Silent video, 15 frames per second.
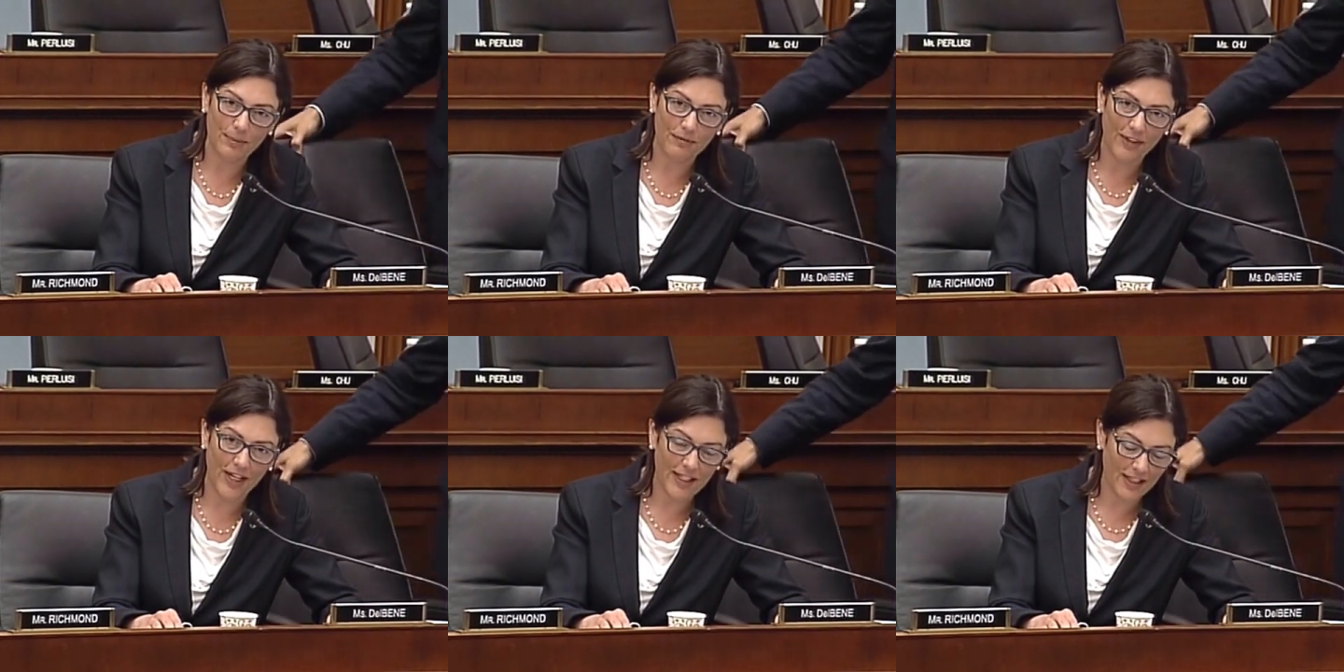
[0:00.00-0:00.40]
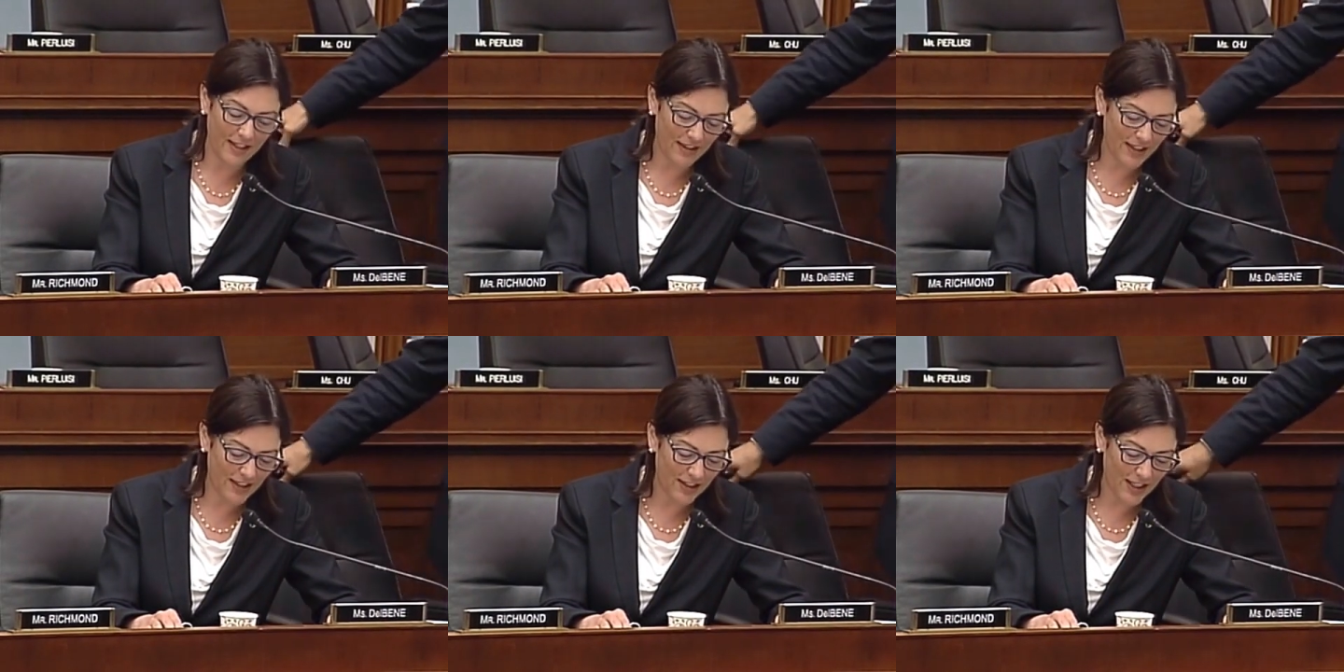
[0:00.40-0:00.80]

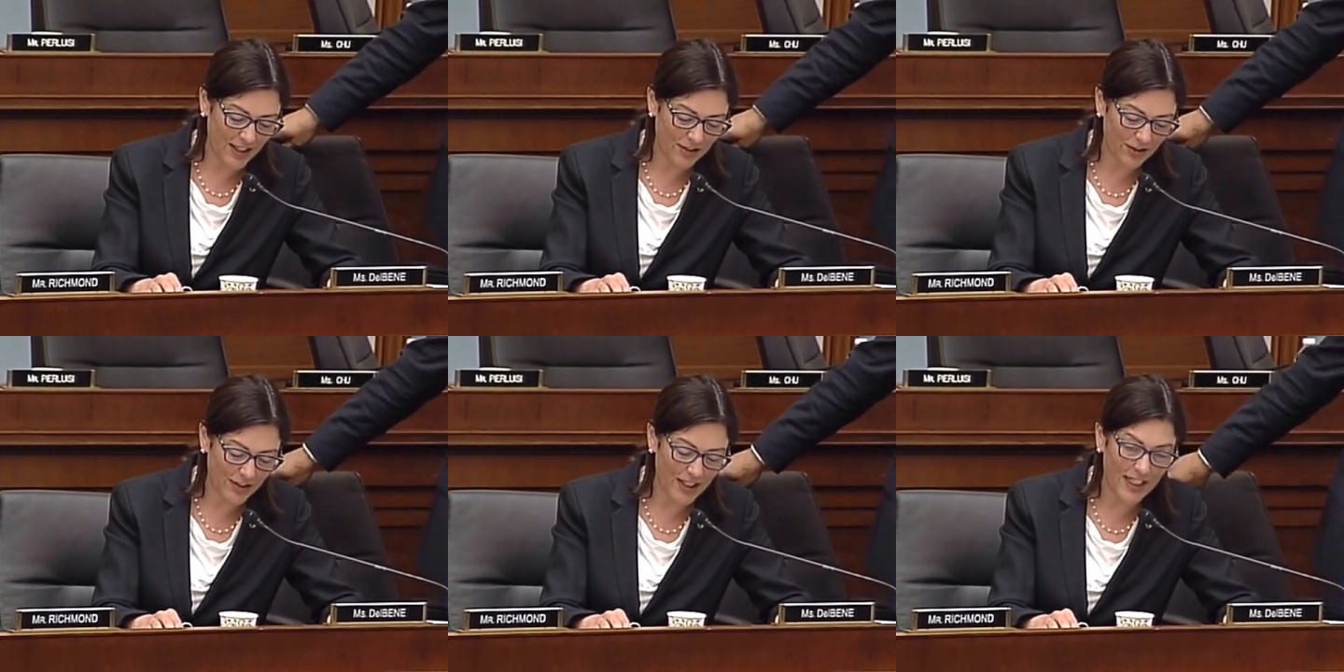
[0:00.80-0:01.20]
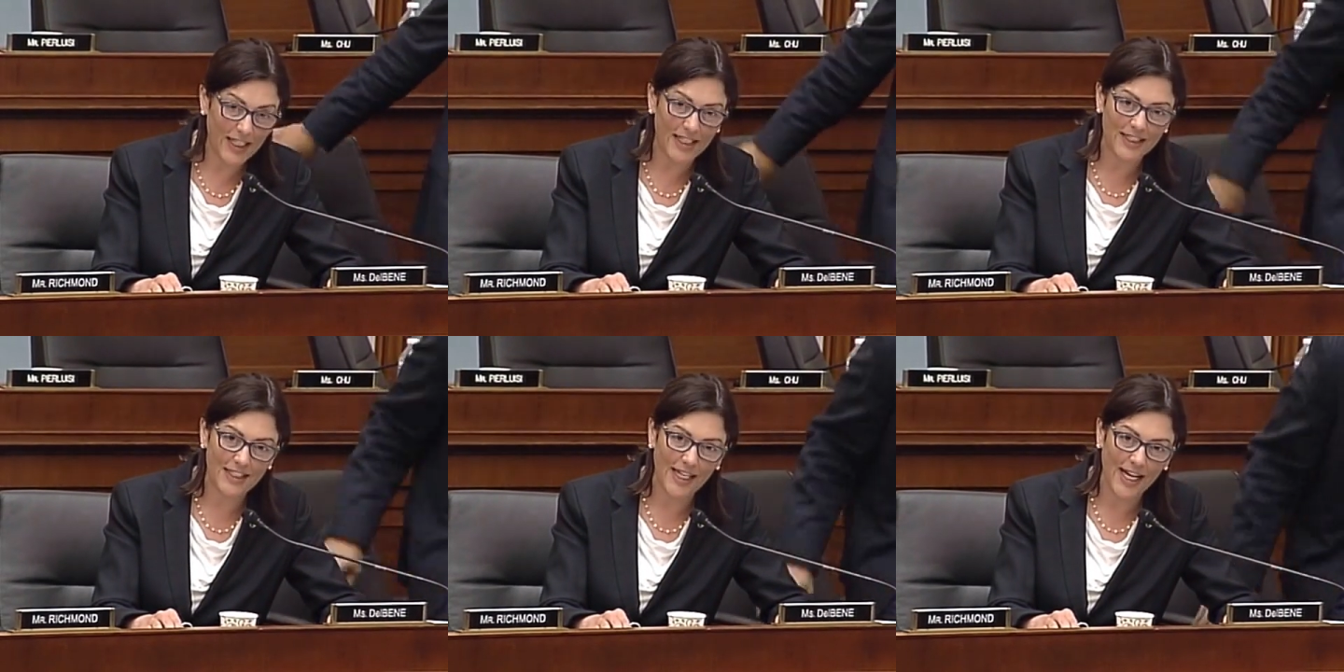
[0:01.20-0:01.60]
provided in this country,
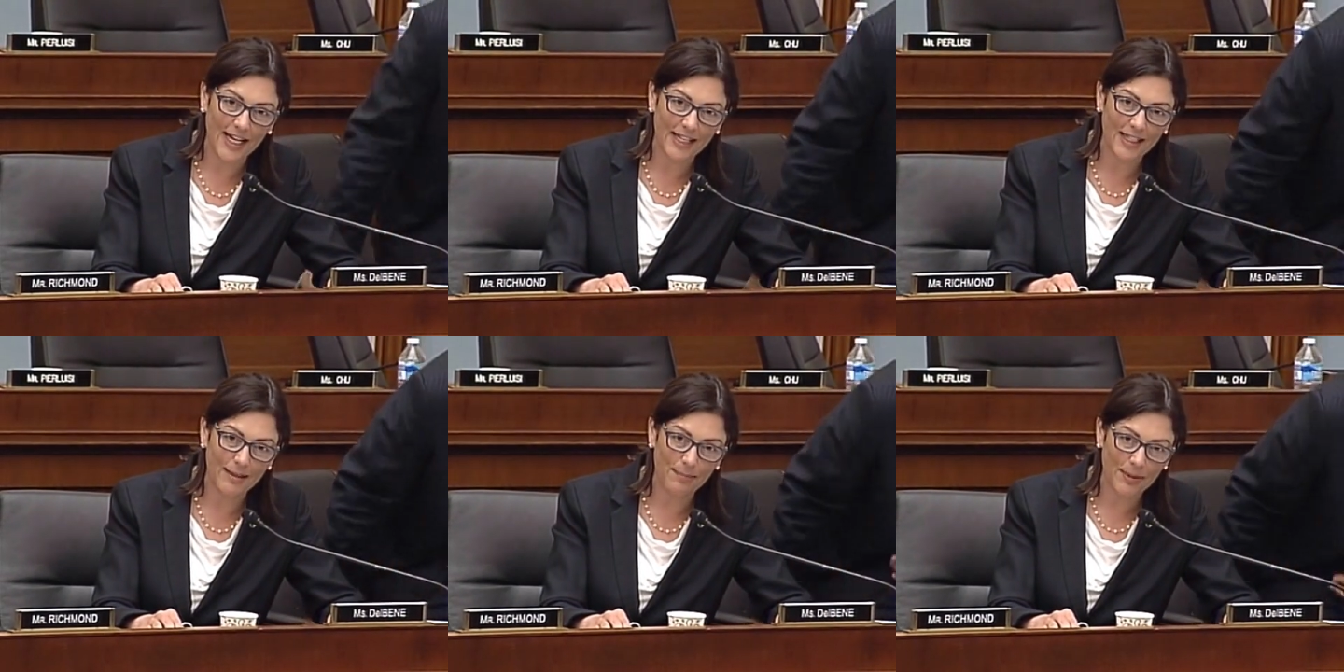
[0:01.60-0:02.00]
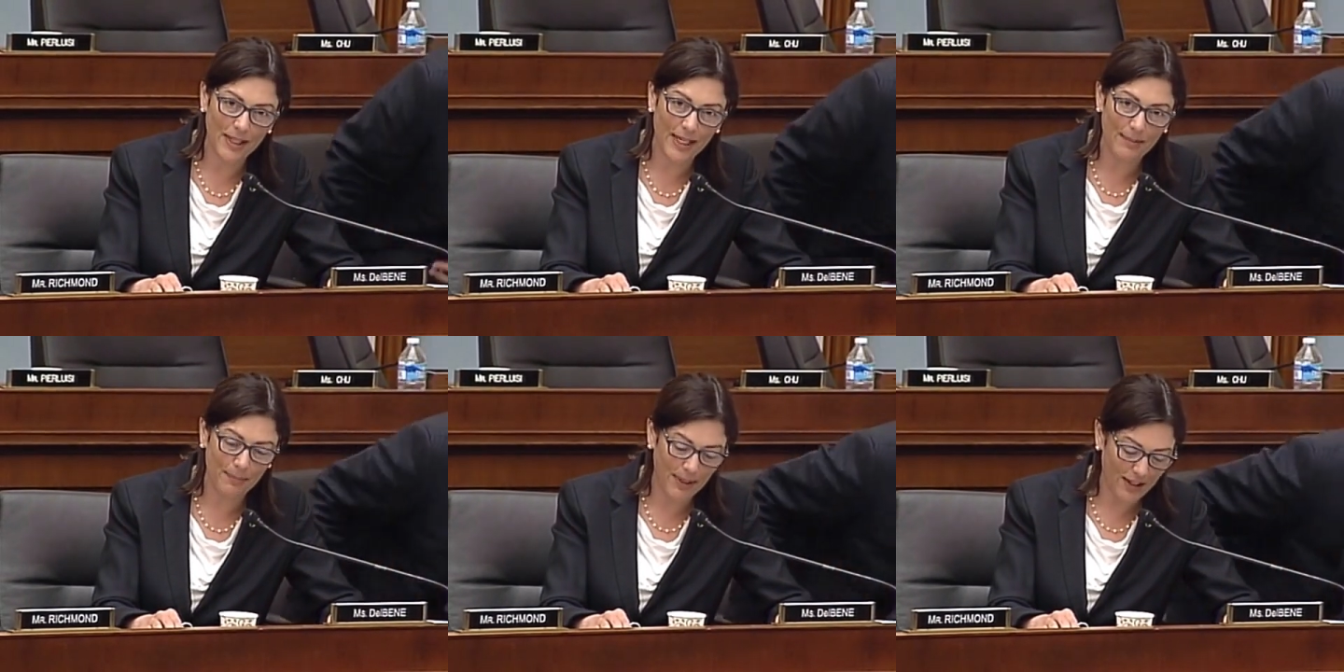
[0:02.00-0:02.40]
attacking
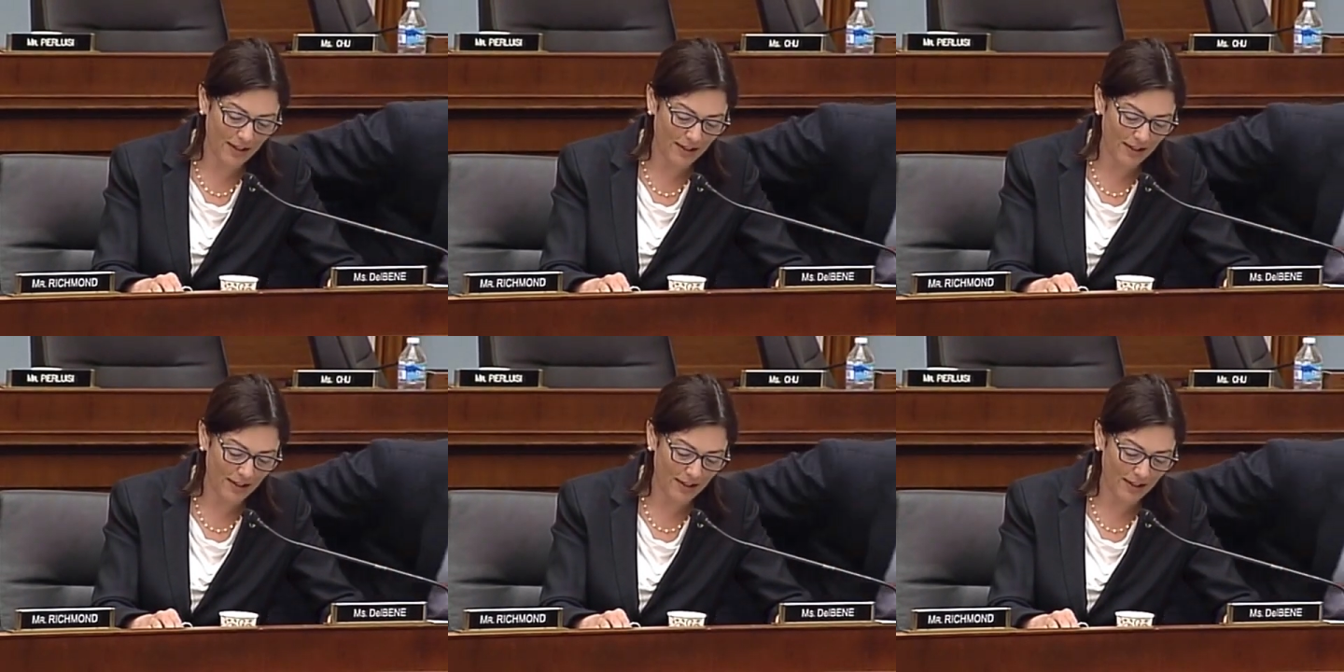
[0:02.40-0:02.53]
Planned